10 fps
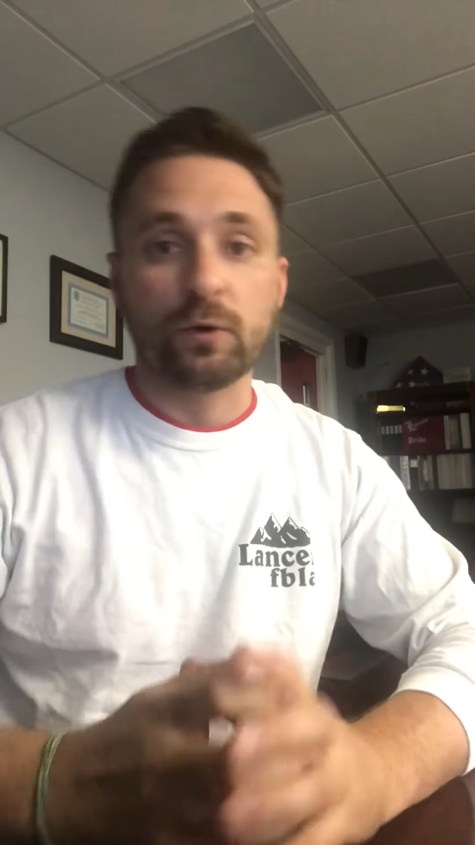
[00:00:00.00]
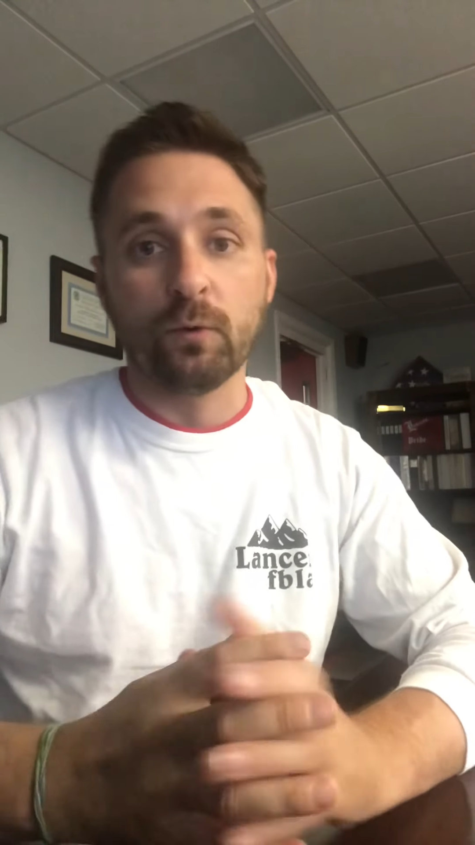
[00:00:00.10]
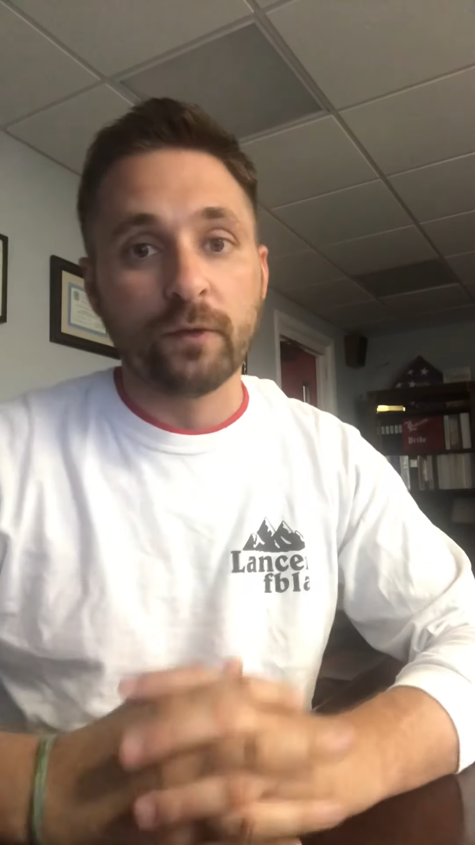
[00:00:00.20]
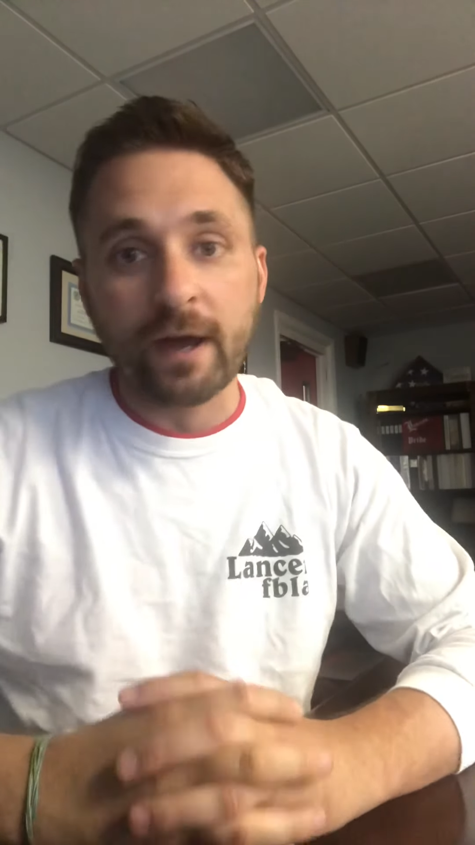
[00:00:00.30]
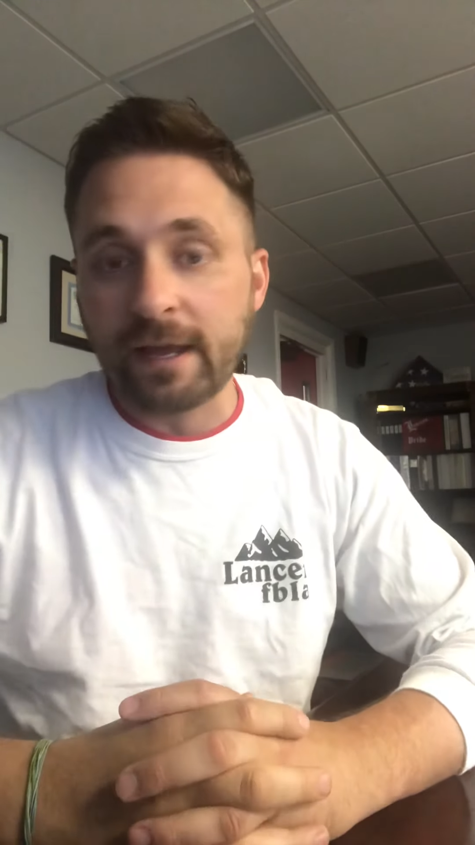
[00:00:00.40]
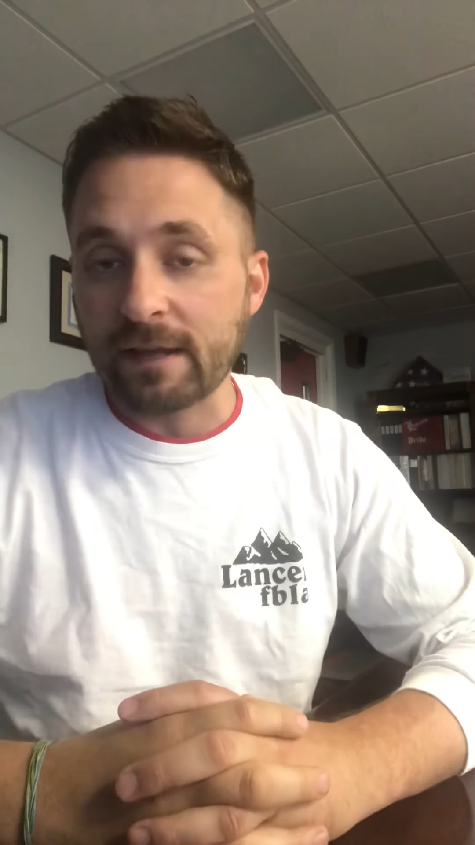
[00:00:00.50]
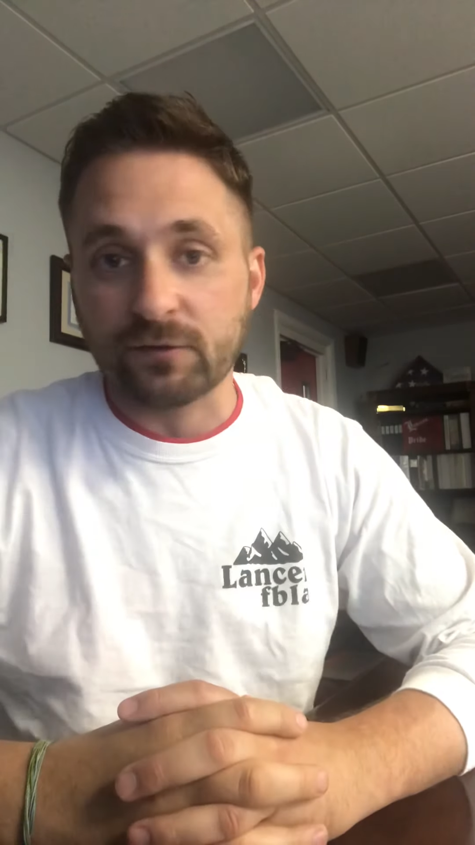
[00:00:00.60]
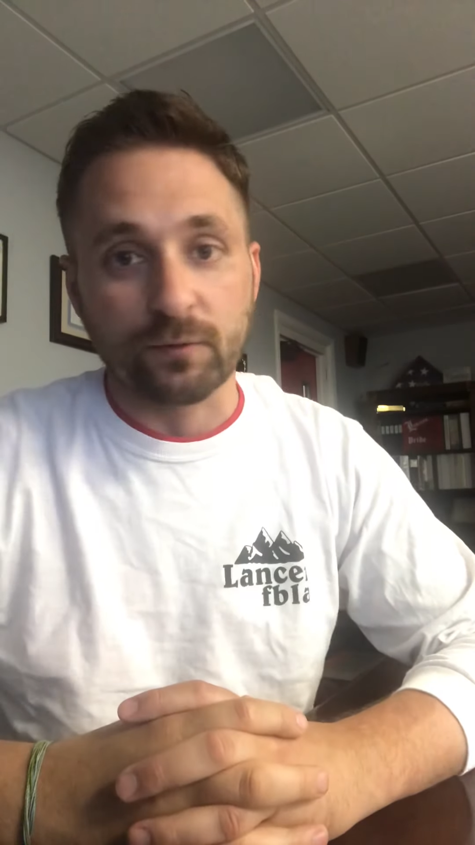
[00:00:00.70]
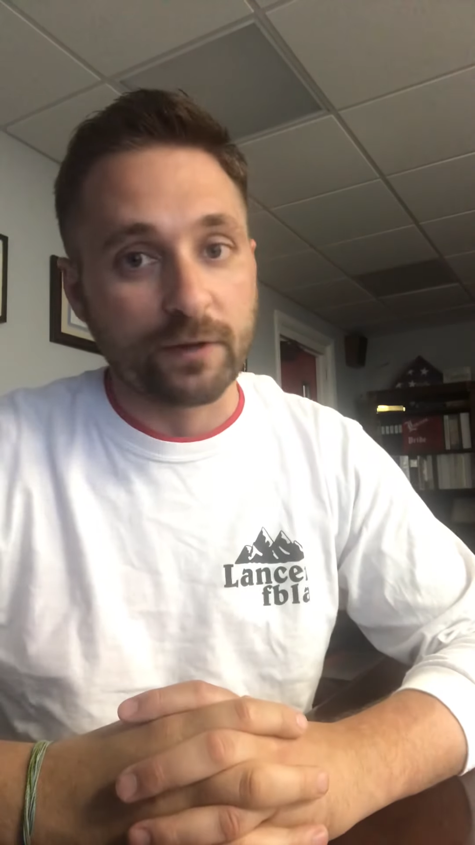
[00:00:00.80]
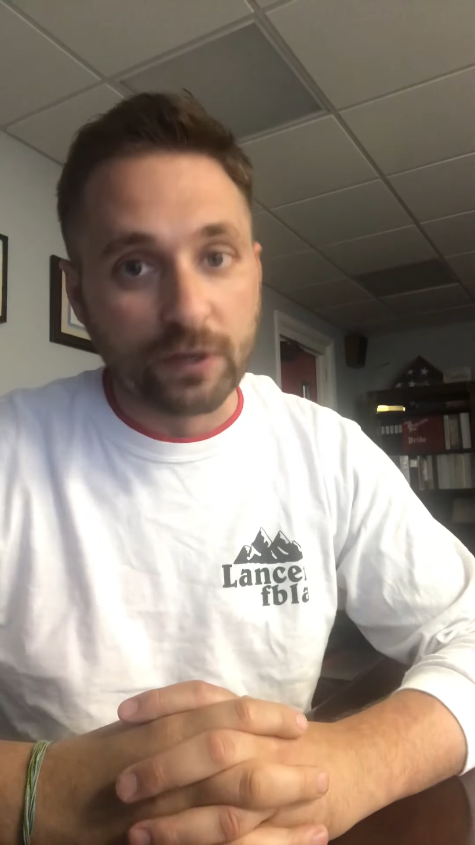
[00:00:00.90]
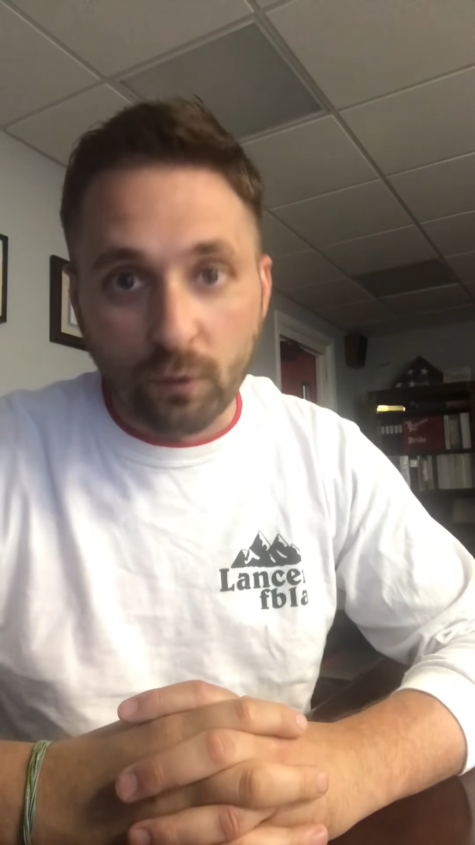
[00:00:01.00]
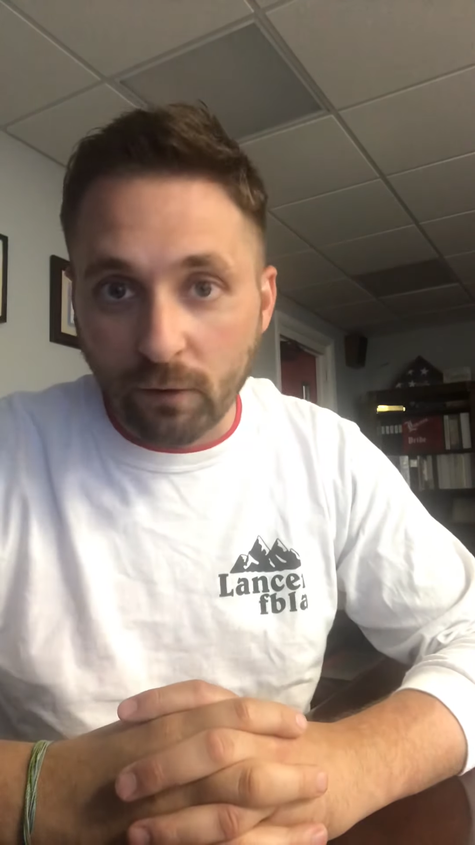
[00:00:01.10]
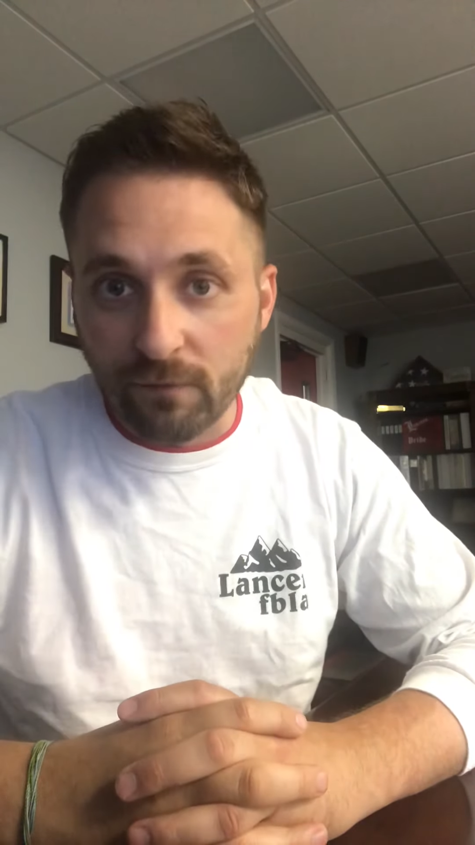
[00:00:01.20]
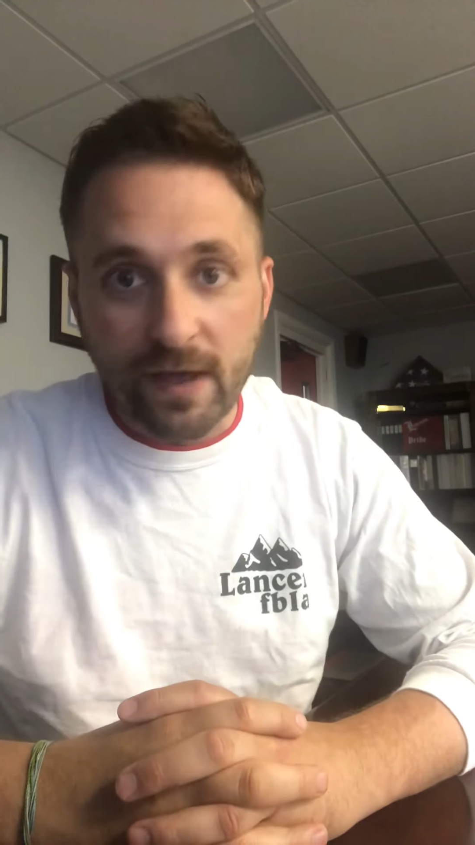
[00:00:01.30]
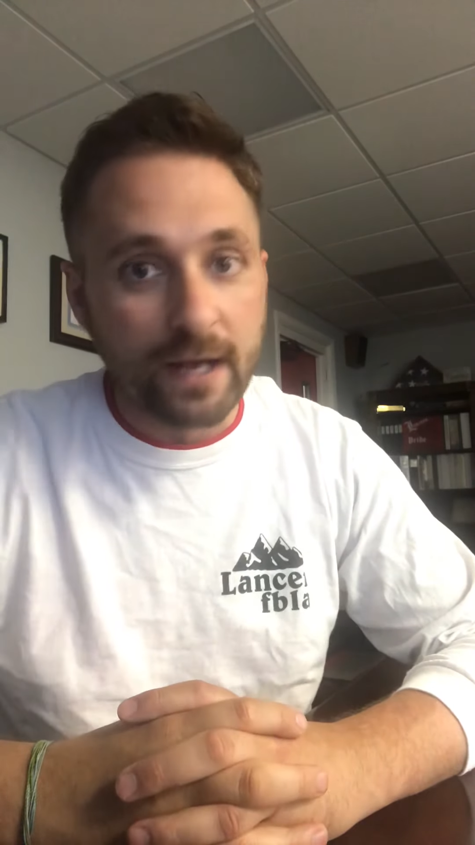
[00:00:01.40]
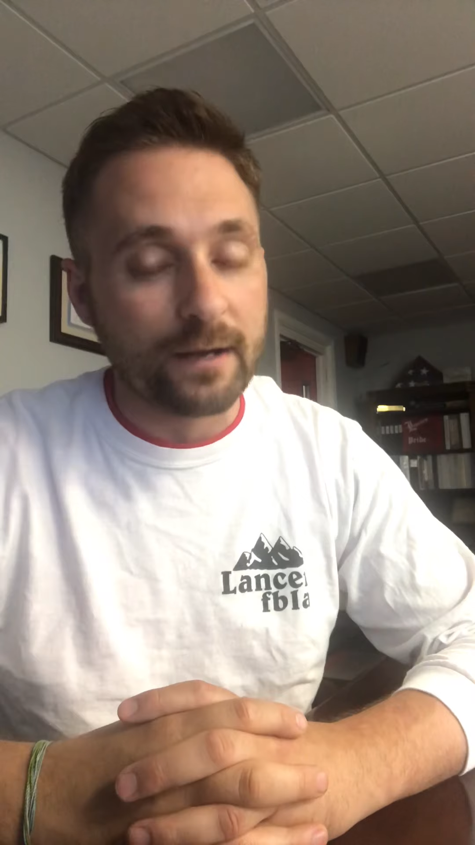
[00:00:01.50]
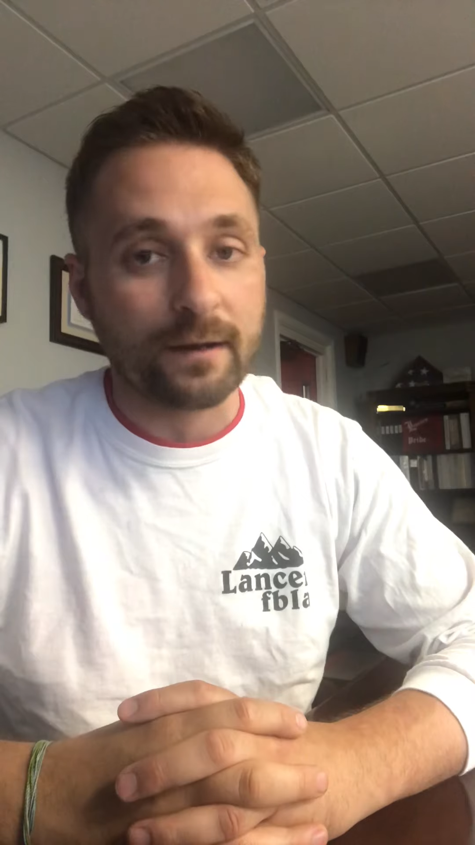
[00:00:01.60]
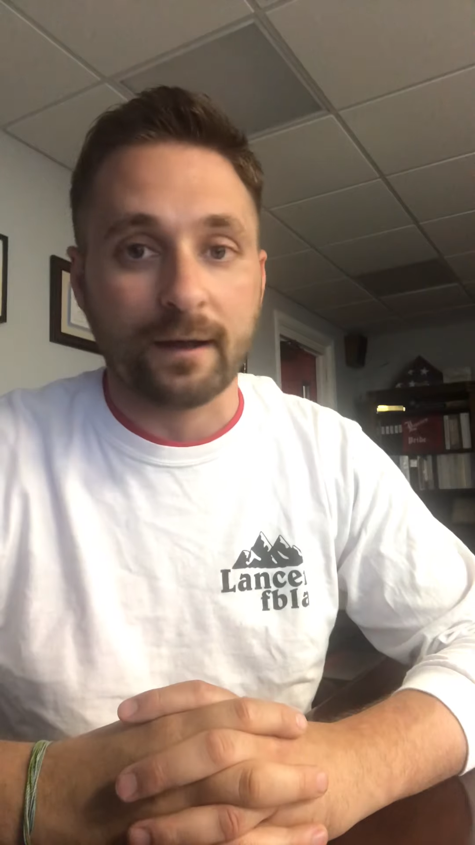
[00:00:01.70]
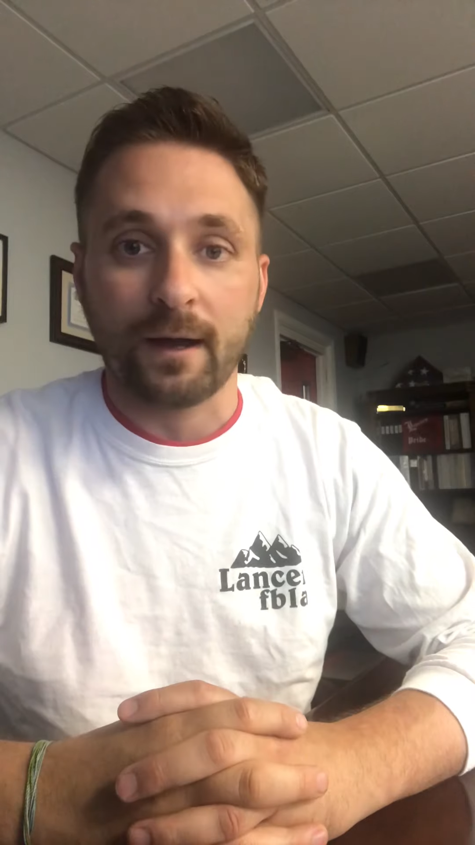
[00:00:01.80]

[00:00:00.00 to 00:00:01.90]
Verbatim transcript: cool night. It's a really cool event.